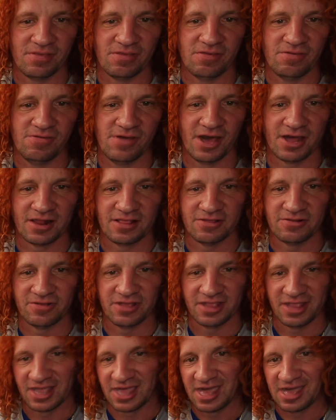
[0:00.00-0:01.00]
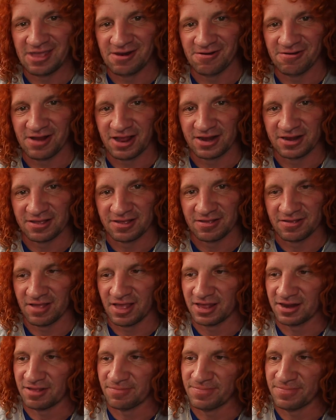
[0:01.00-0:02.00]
you got a little indicator on a